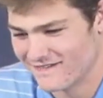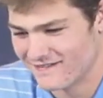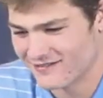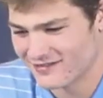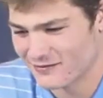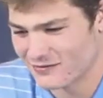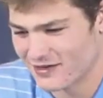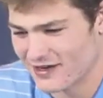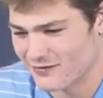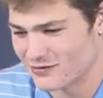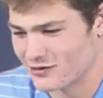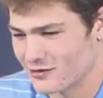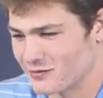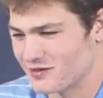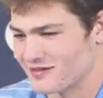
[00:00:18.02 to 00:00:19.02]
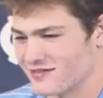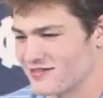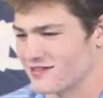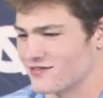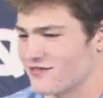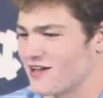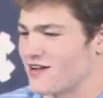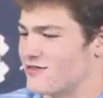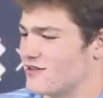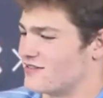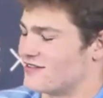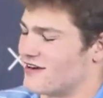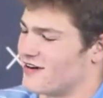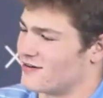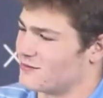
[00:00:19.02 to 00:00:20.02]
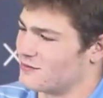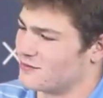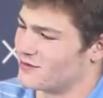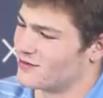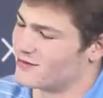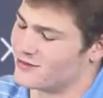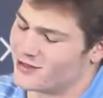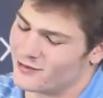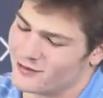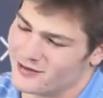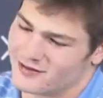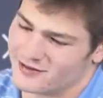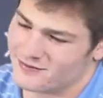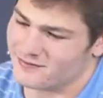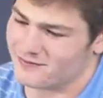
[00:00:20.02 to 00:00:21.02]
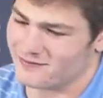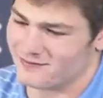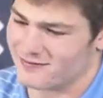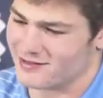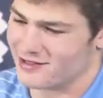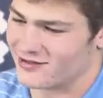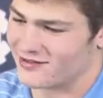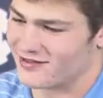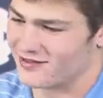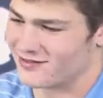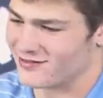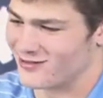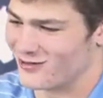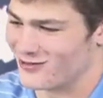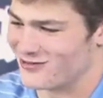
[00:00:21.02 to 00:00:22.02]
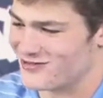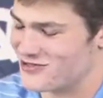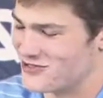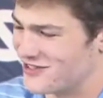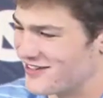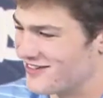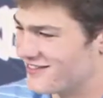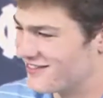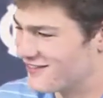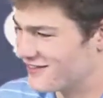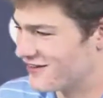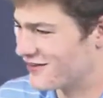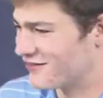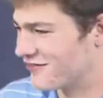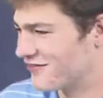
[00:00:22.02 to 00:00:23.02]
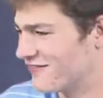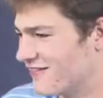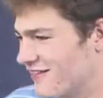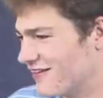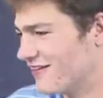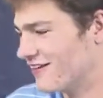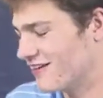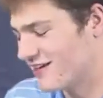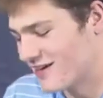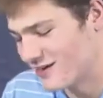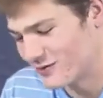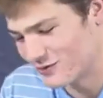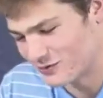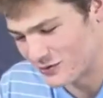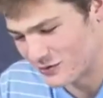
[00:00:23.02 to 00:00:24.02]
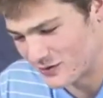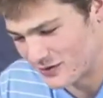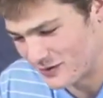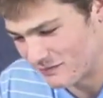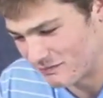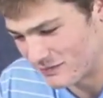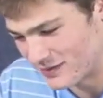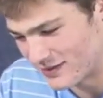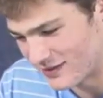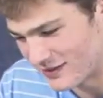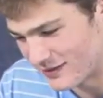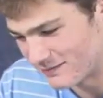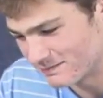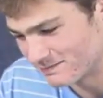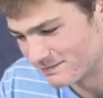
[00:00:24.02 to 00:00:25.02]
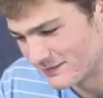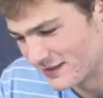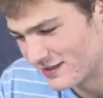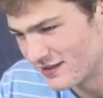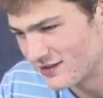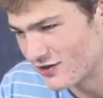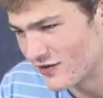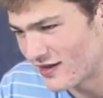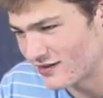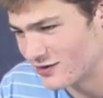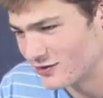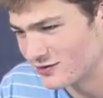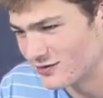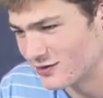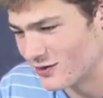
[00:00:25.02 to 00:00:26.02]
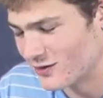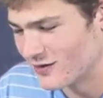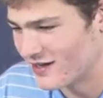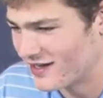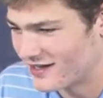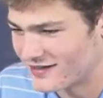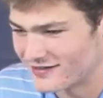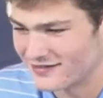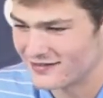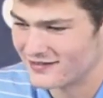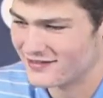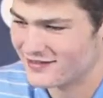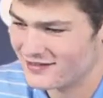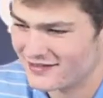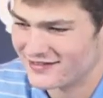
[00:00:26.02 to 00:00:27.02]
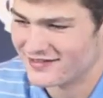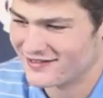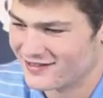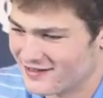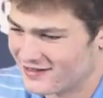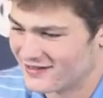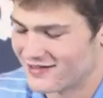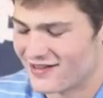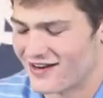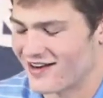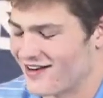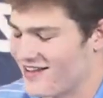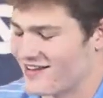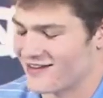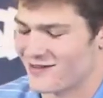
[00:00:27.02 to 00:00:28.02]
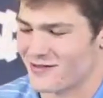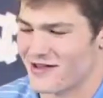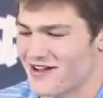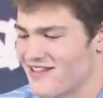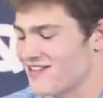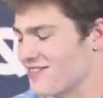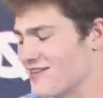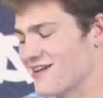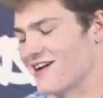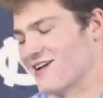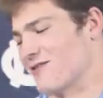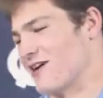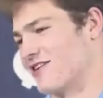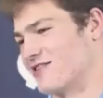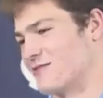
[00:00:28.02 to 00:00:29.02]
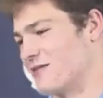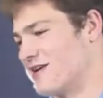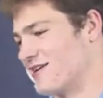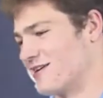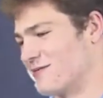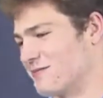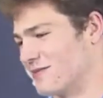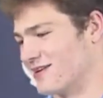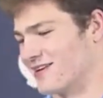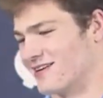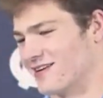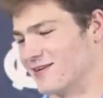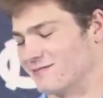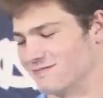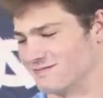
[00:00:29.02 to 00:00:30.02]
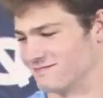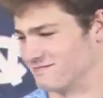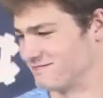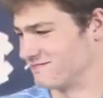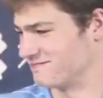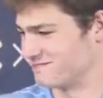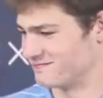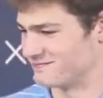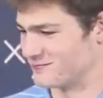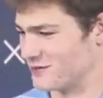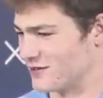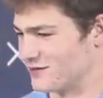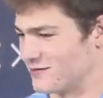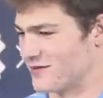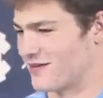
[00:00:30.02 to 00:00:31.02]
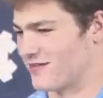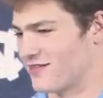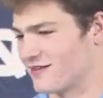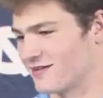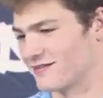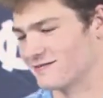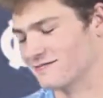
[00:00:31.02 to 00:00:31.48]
sometimes, you know, being 6'5", you get tired of people going low on you. You know, it hurts the shins and stuff, get ankles rolled up. But you know, that close to the goal line, you know, I didn't think I could actually make it. But you know, I think